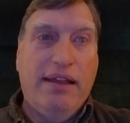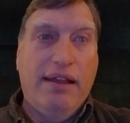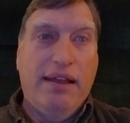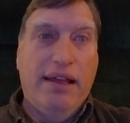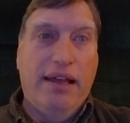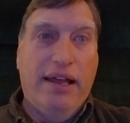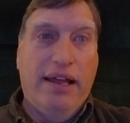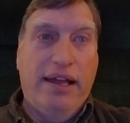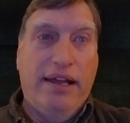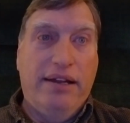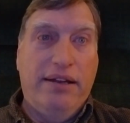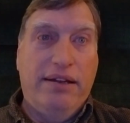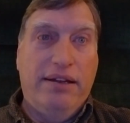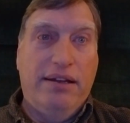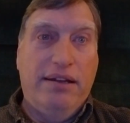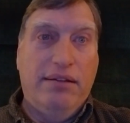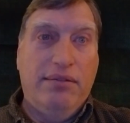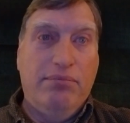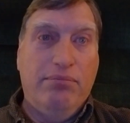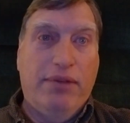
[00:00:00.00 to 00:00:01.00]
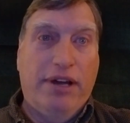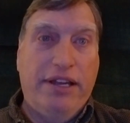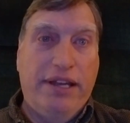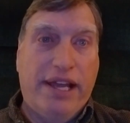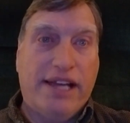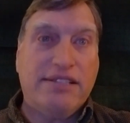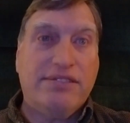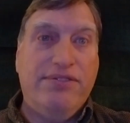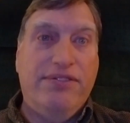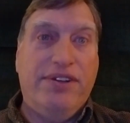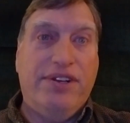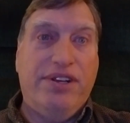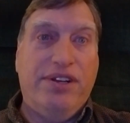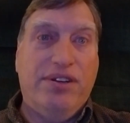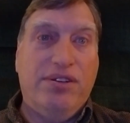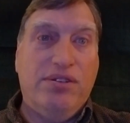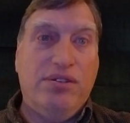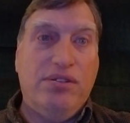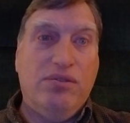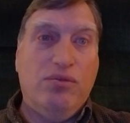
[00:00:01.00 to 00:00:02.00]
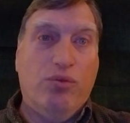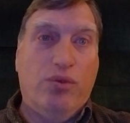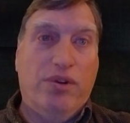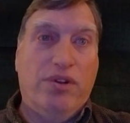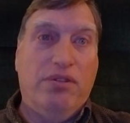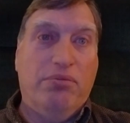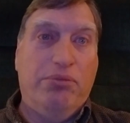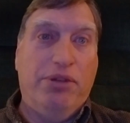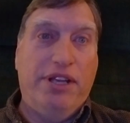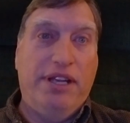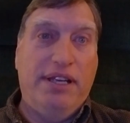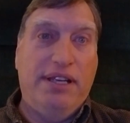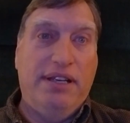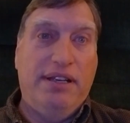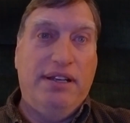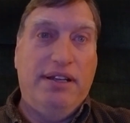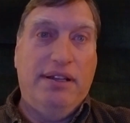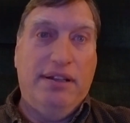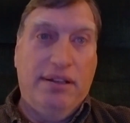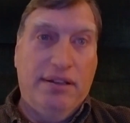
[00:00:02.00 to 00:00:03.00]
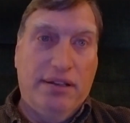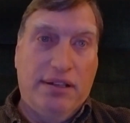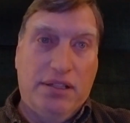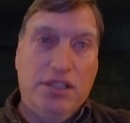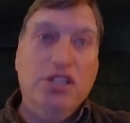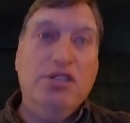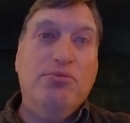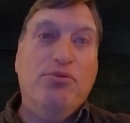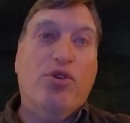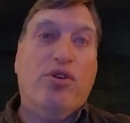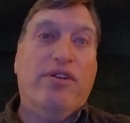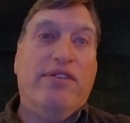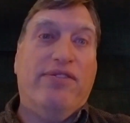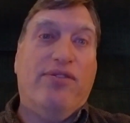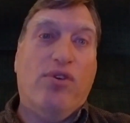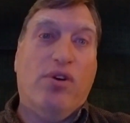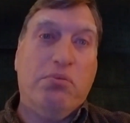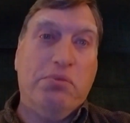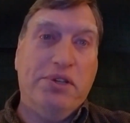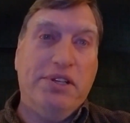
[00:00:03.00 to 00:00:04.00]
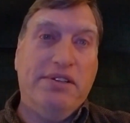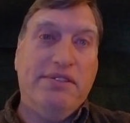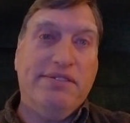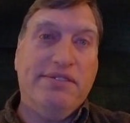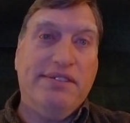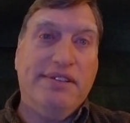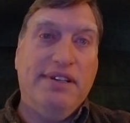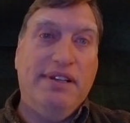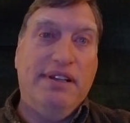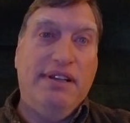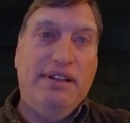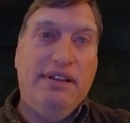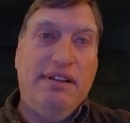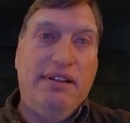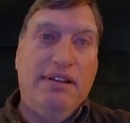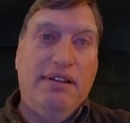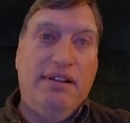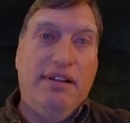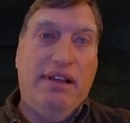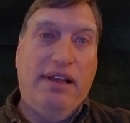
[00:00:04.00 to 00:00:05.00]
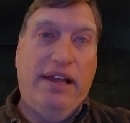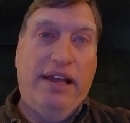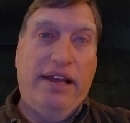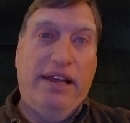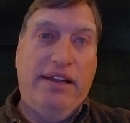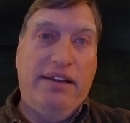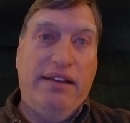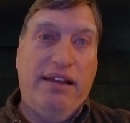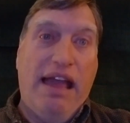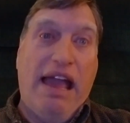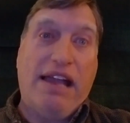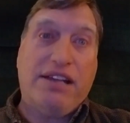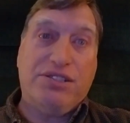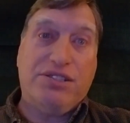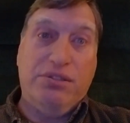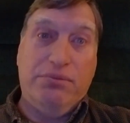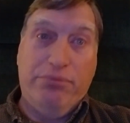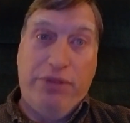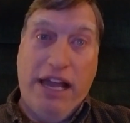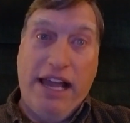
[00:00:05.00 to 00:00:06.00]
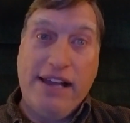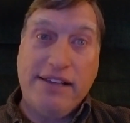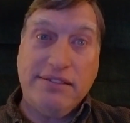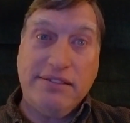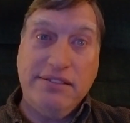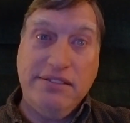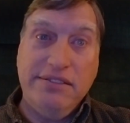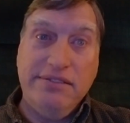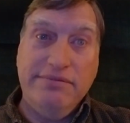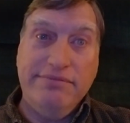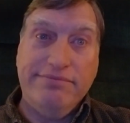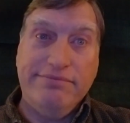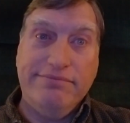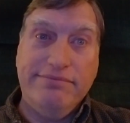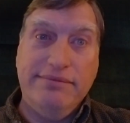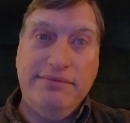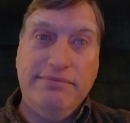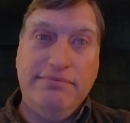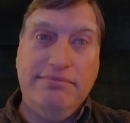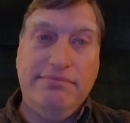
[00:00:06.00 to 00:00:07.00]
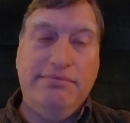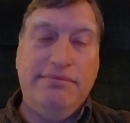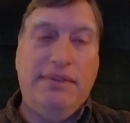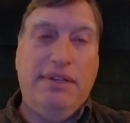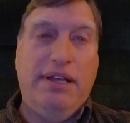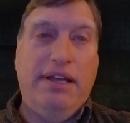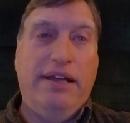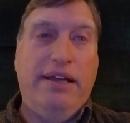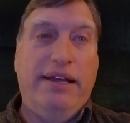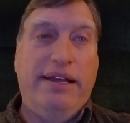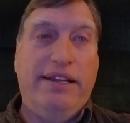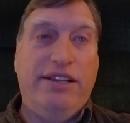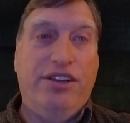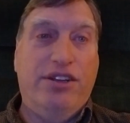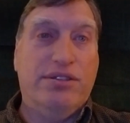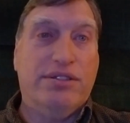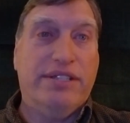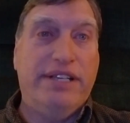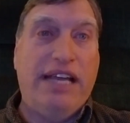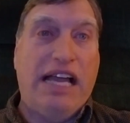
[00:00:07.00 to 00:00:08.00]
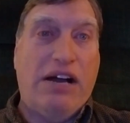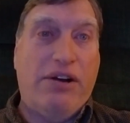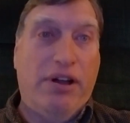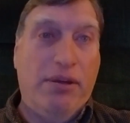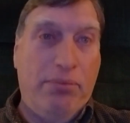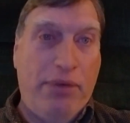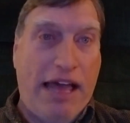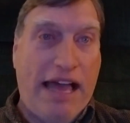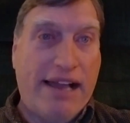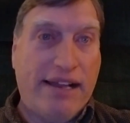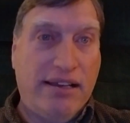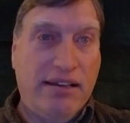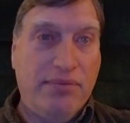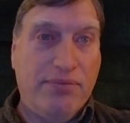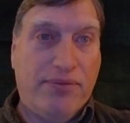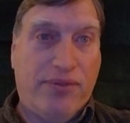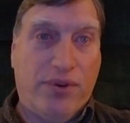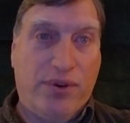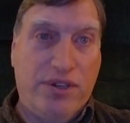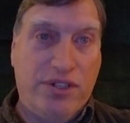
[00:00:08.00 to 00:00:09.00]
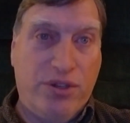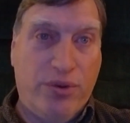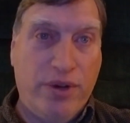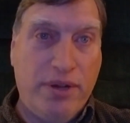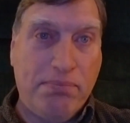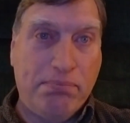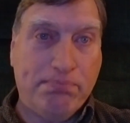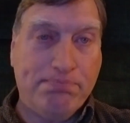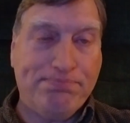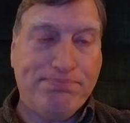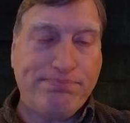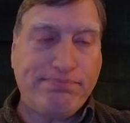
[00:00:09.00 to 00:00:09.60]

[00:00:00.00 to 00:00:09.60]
and my next video will be a little more informative and action-packed, and you'll see how I pack up for a trip